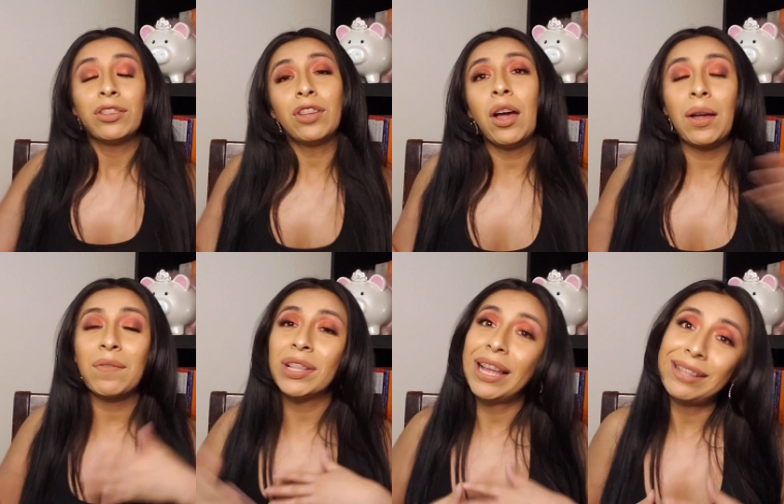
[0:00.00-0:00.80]
So
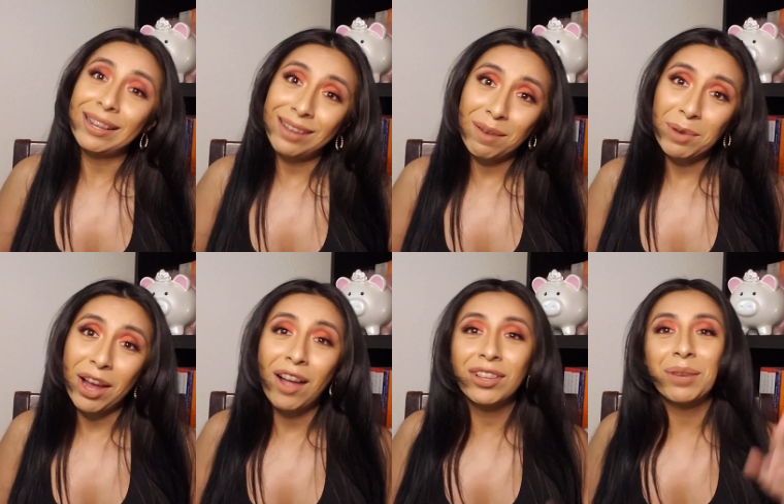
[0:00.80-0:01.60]
if you like that type of
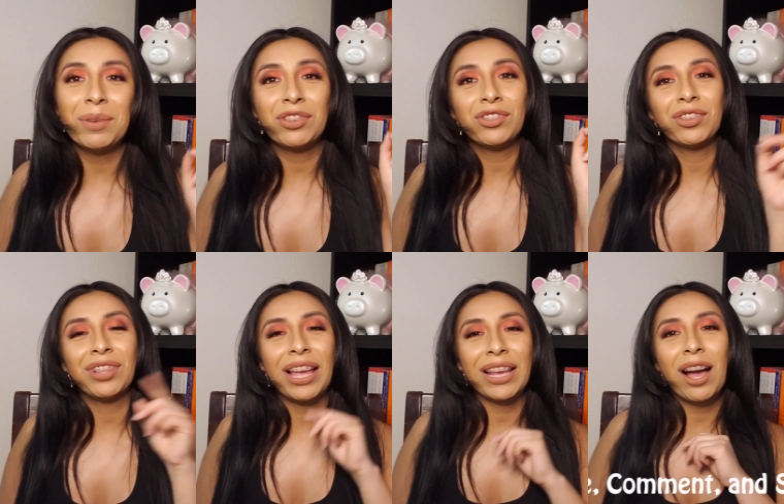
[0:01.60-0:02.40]
content, make sure to
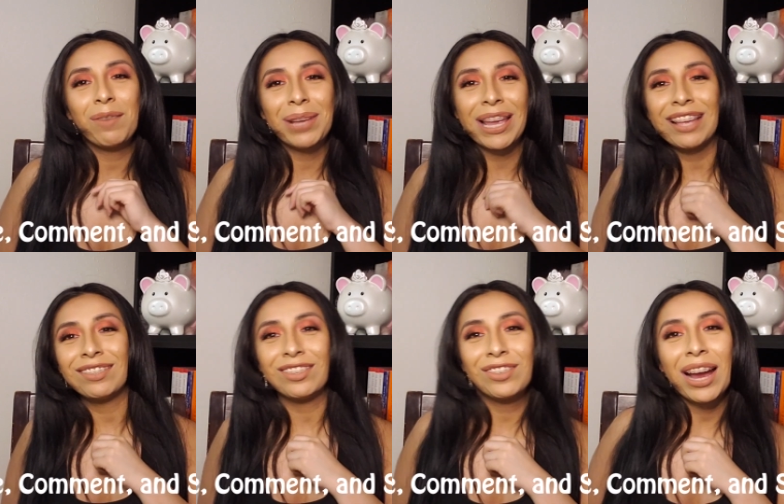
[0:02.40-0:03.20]
like, comment, and
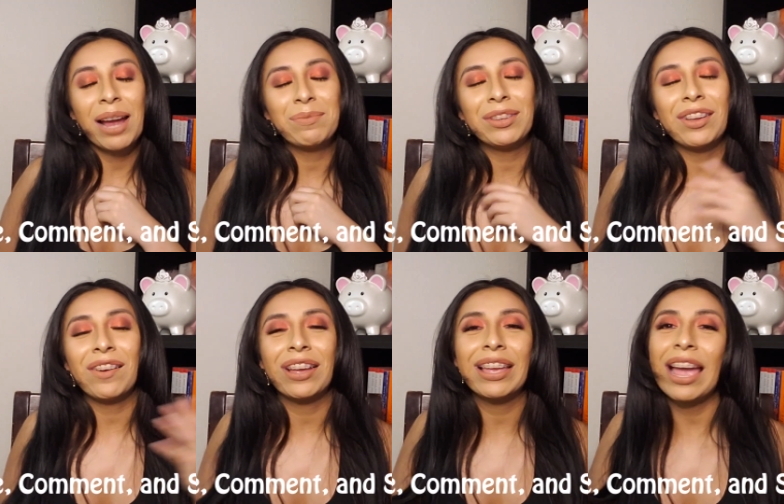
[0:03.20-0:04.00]
subscribe so
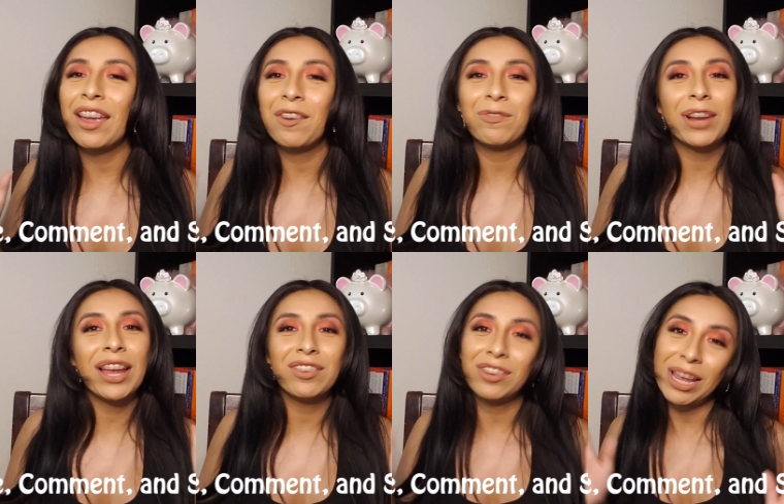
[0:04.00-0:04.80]
y'all can get your
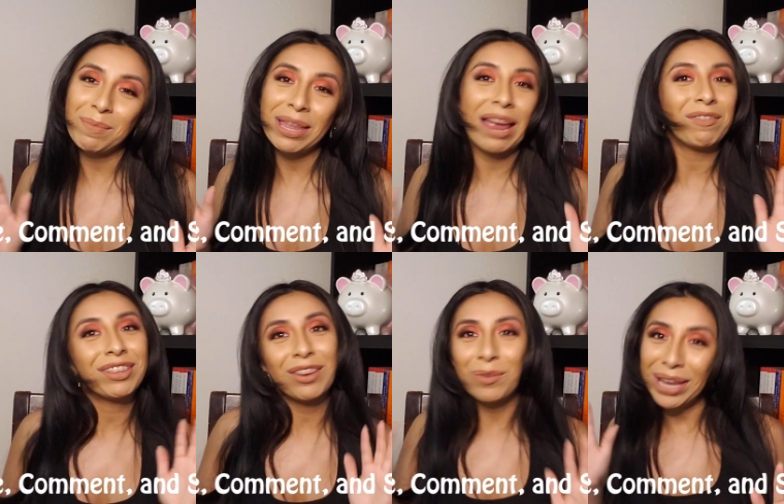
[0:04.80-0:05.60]
free entertainment every
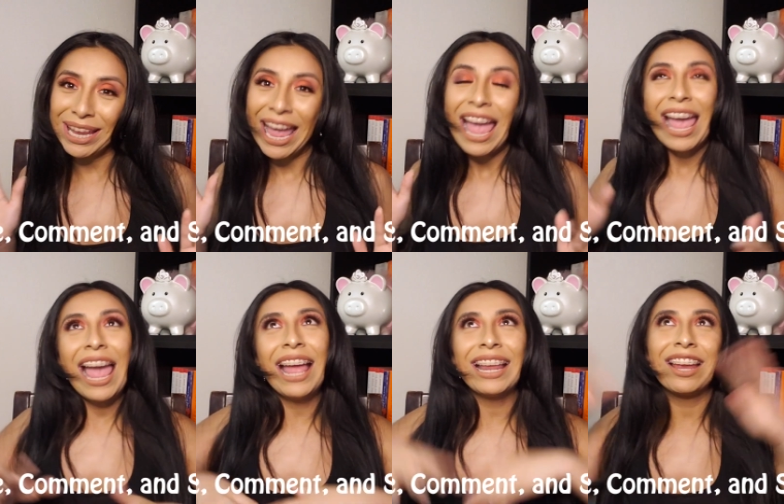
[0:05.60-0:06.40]
single week.
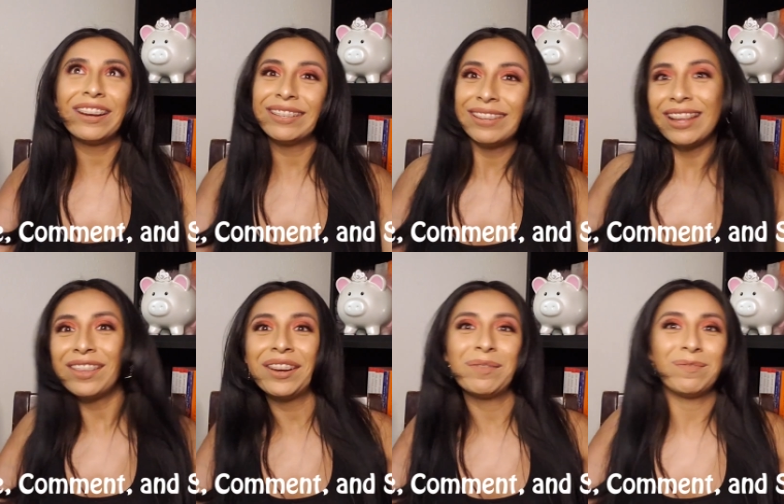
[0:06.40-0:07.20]
And here is
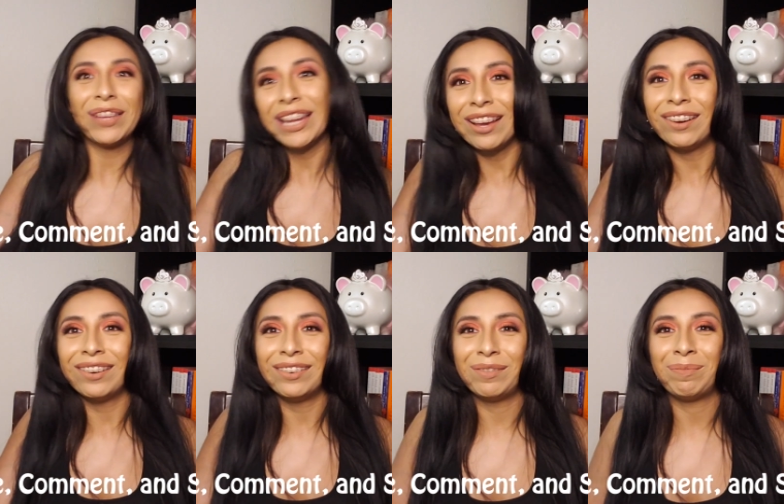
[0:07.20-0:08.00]
another
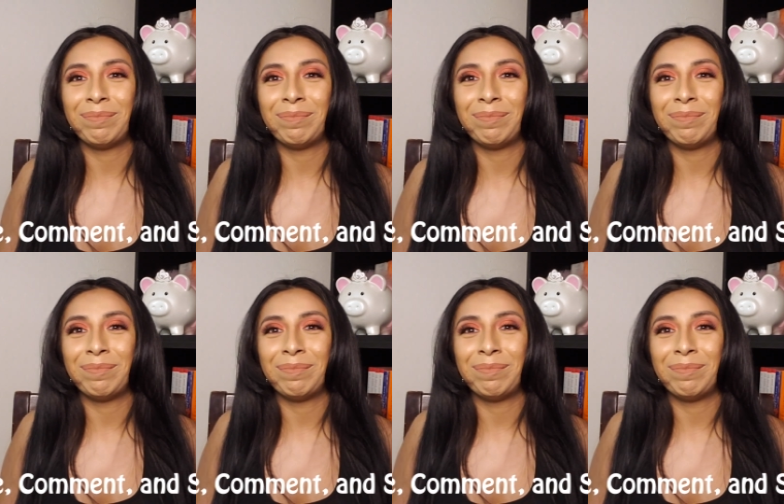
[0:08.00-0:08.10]
video.